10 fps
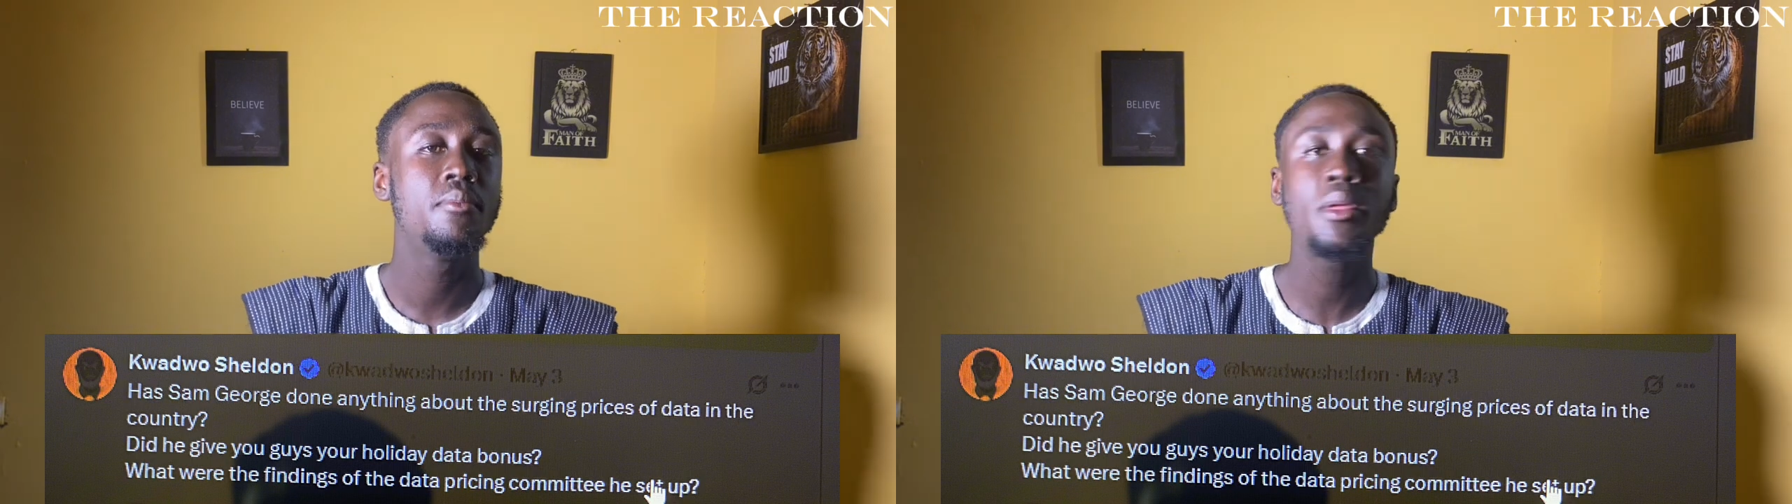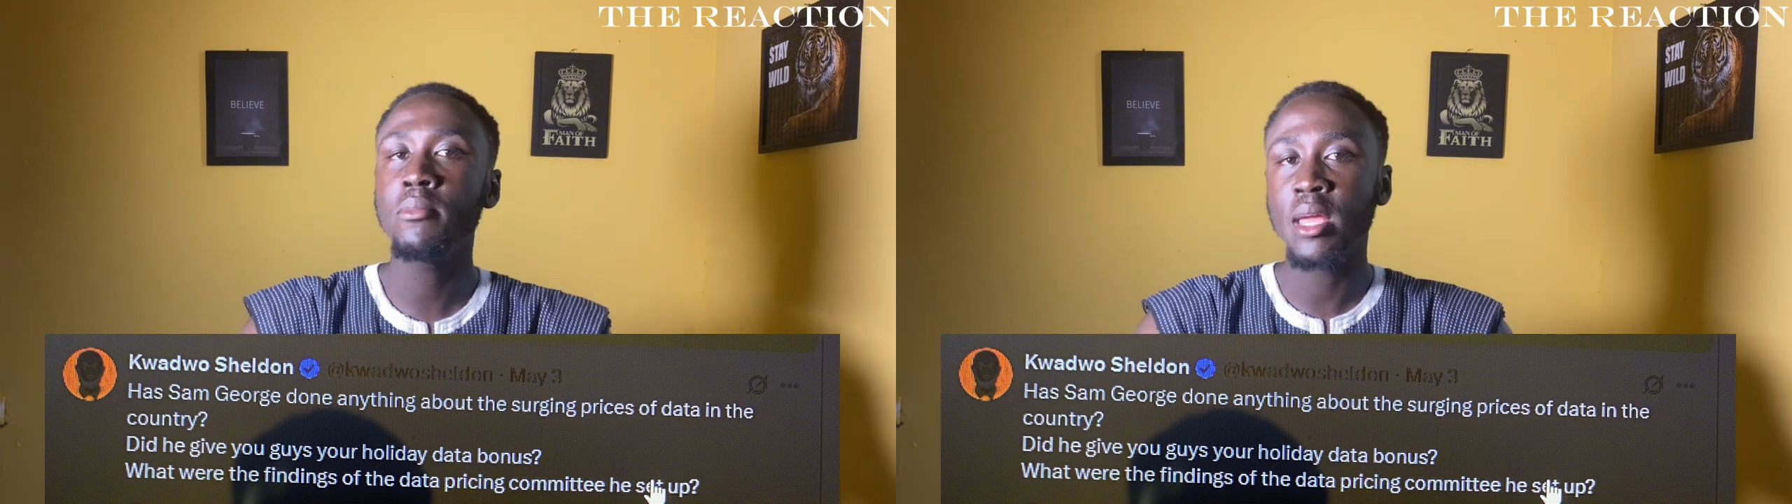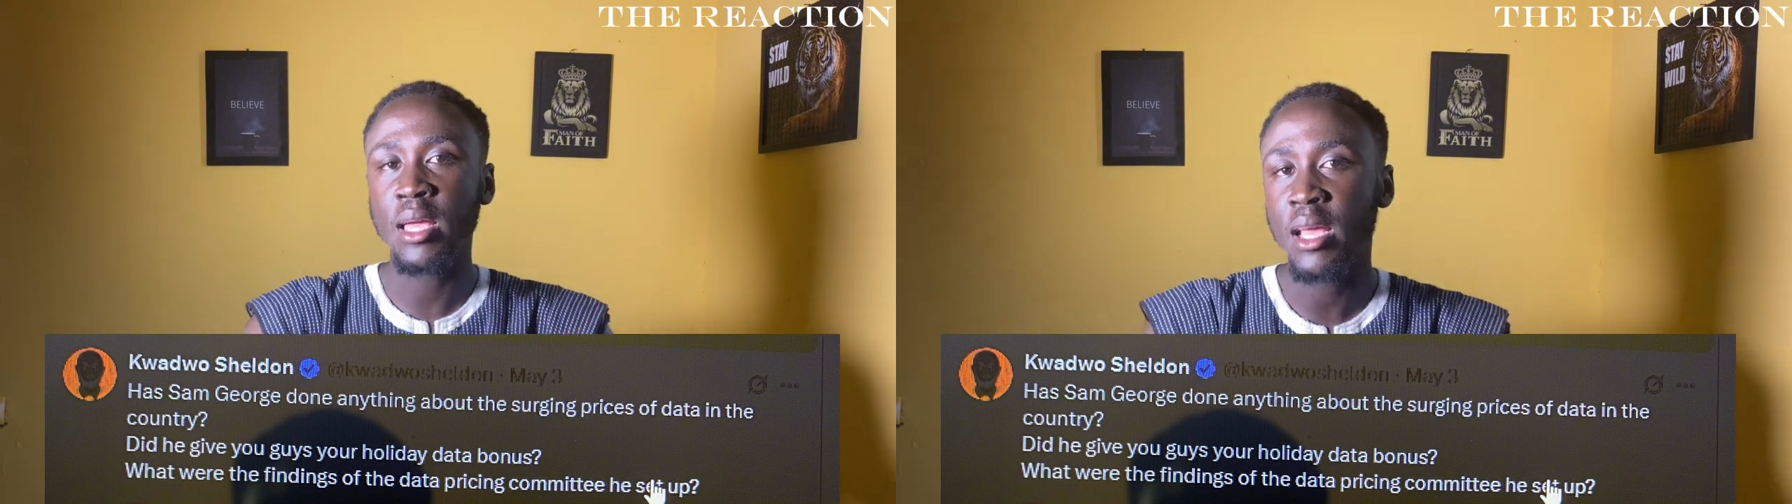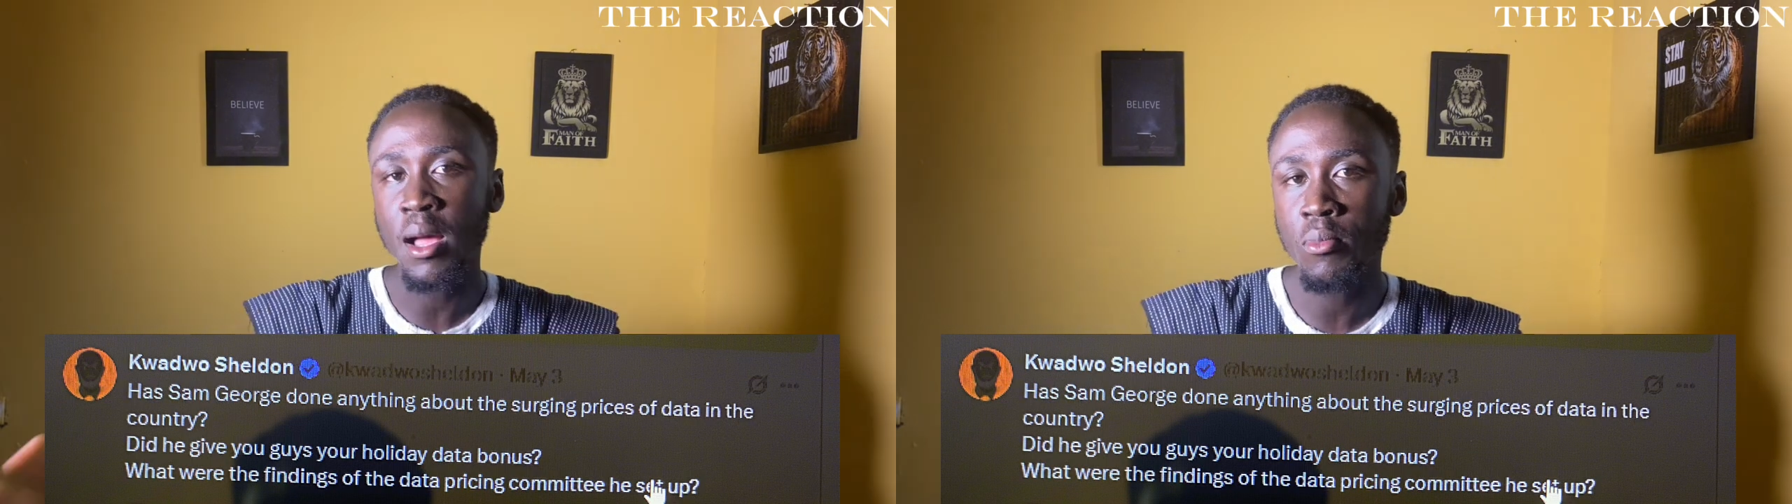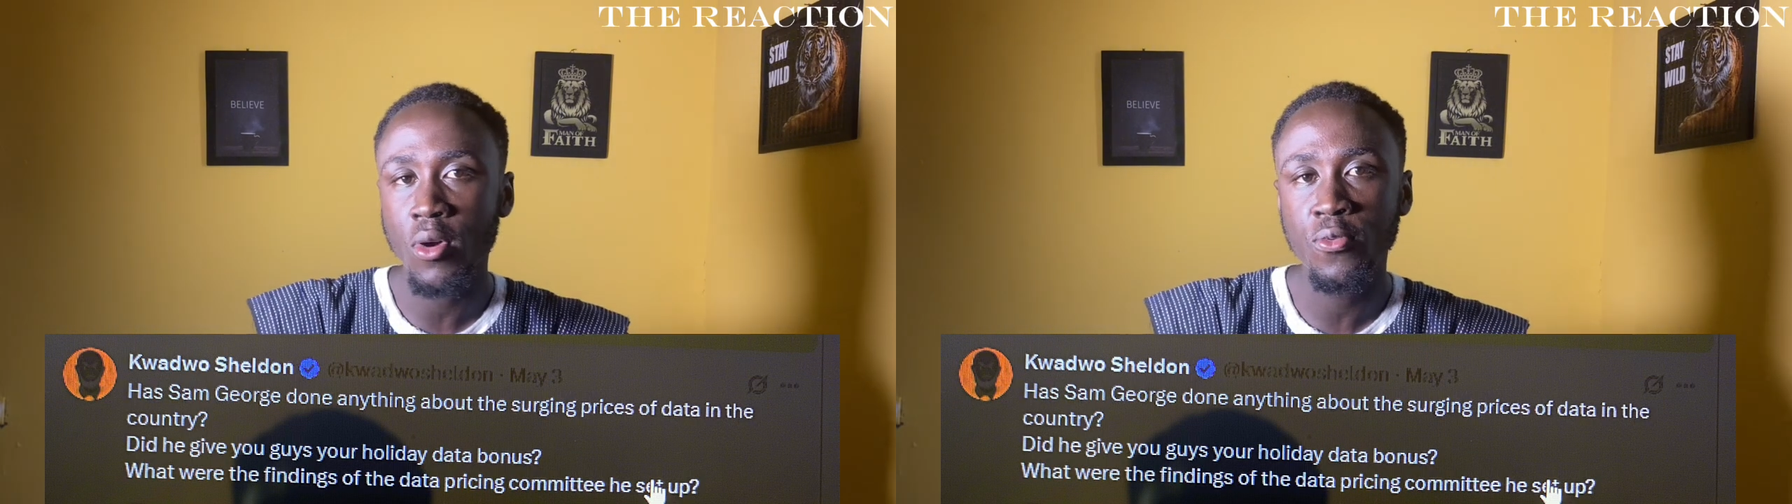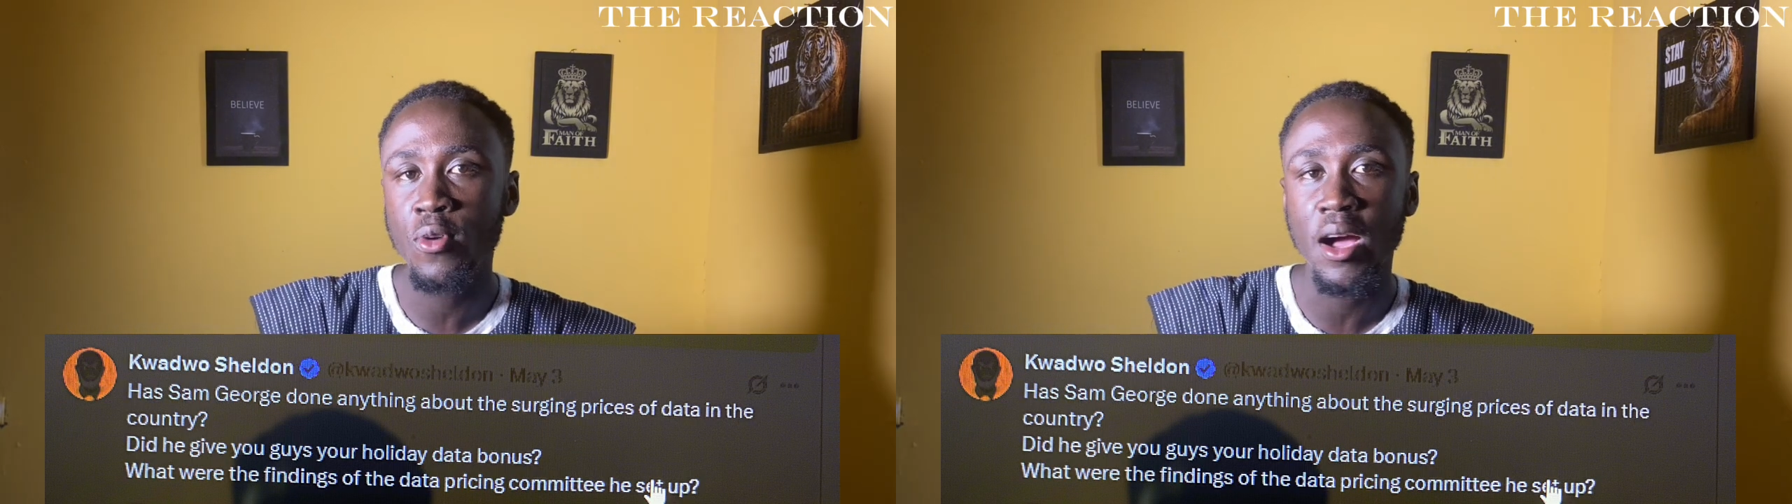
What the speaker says: Me make a camera for